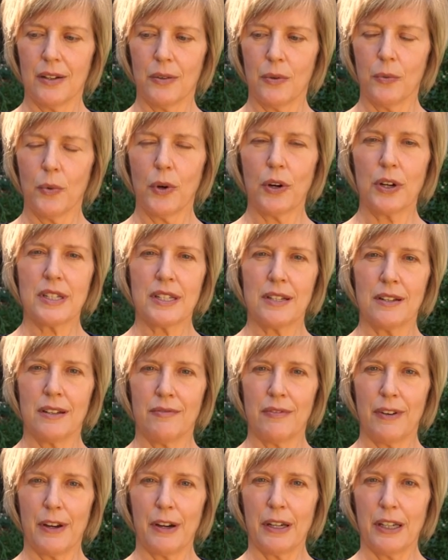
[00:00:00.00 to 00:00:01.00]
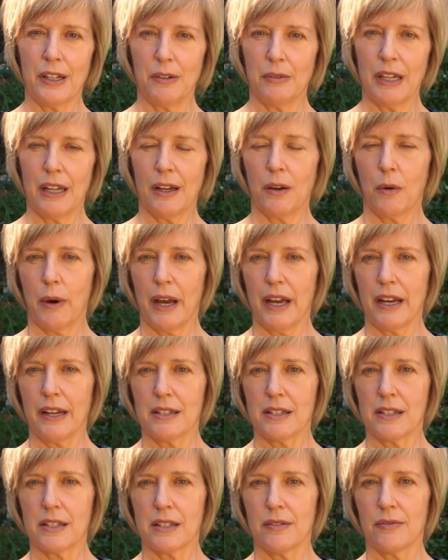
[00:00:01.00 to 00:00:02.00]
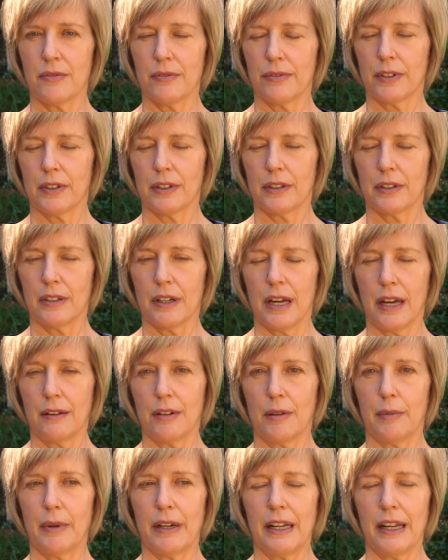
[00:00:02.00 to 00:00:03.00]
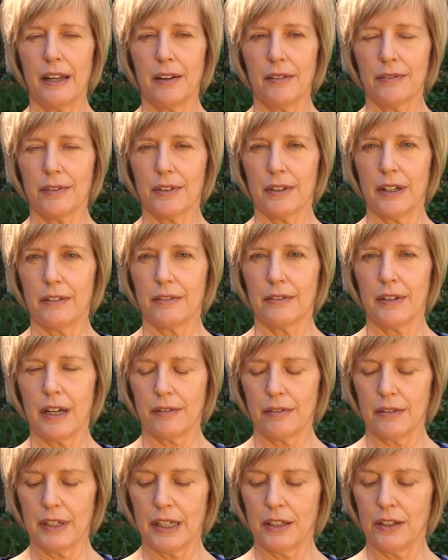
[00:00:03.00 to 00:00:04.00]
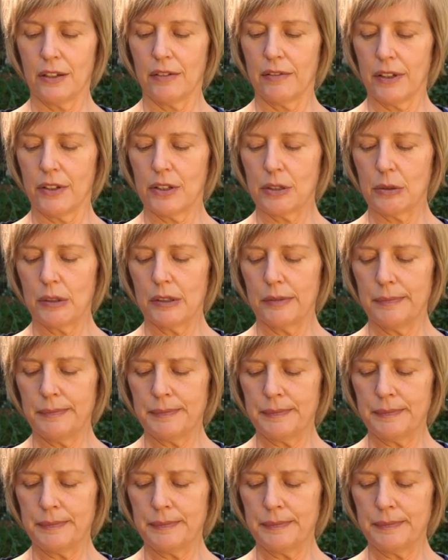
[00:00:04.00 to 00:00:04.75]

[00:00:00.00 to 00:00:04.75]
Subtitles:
works in very unique ways for everybody, for every individual.